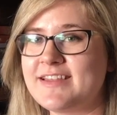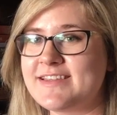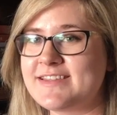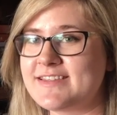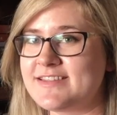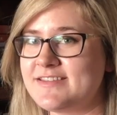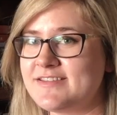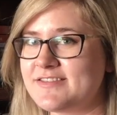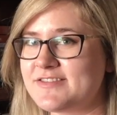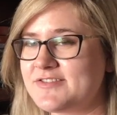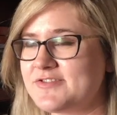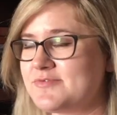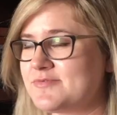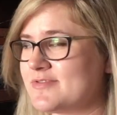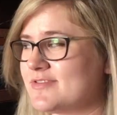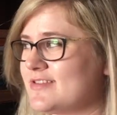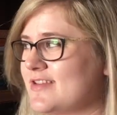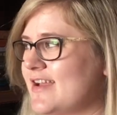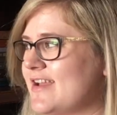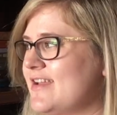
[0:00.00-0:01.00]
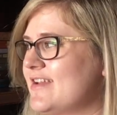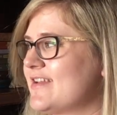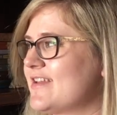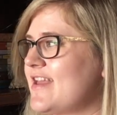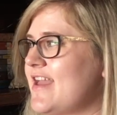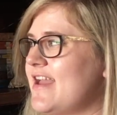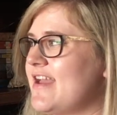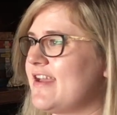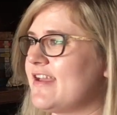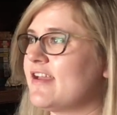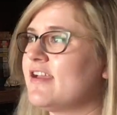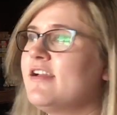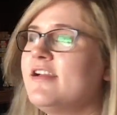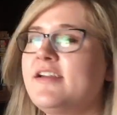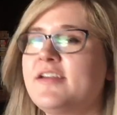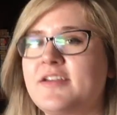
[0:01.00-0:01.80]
listened to Reliant K,